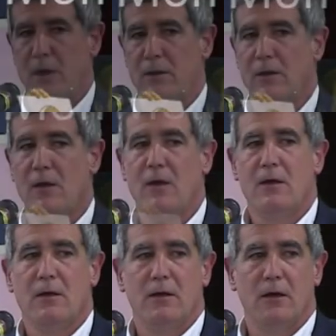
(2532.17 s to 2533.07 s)
are.
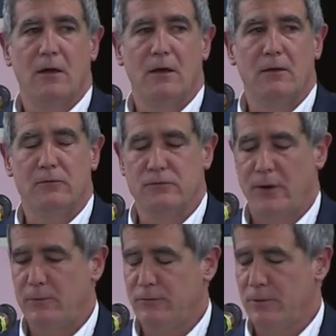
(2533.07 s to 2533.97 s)
Uh,
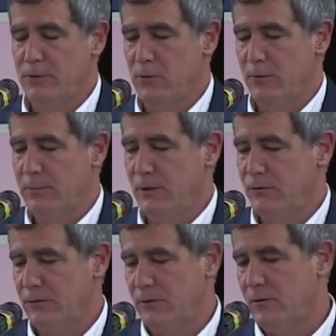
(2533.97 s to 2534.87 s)
Jamie Smith wrote a
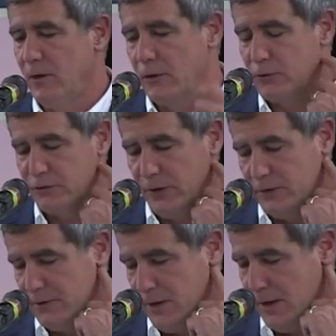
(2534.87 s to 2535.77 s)
piece in uh,
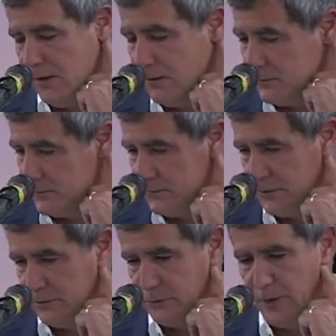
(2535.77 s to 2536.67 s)
Christianity Today,
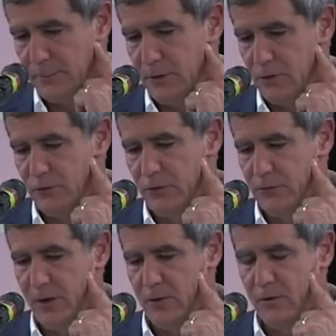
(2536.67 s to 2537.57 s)
uh, so a couple years ago
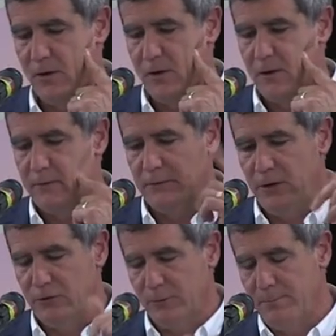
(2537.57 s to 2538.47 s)
now, and
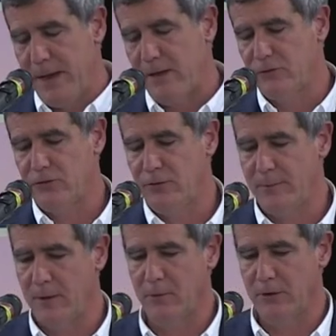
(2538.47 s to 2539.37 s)
here's a passage
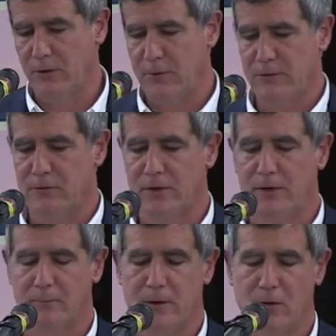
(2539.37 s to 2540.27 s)
from it. I'm only going to read the
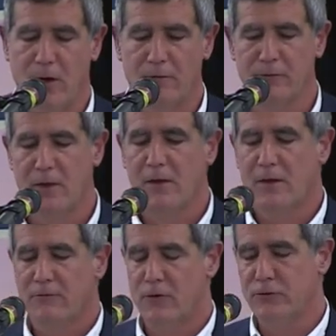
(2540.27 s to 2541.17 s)
second paragraph.
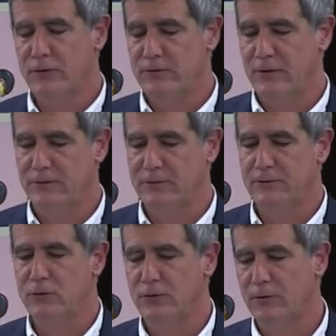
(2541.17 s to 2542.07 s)
First, he says,
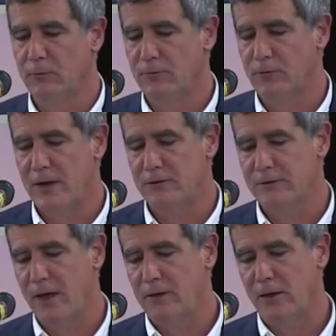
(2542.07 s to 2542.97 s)
using the phrase
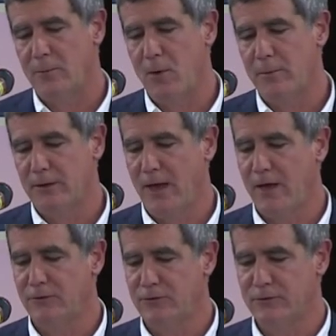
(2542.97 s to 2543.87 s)
Galileo moment,
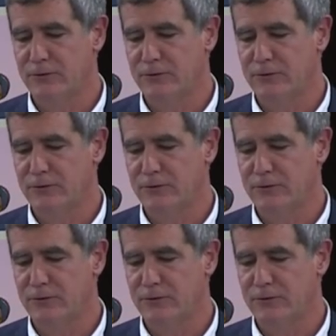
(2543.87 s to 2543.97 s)
cast the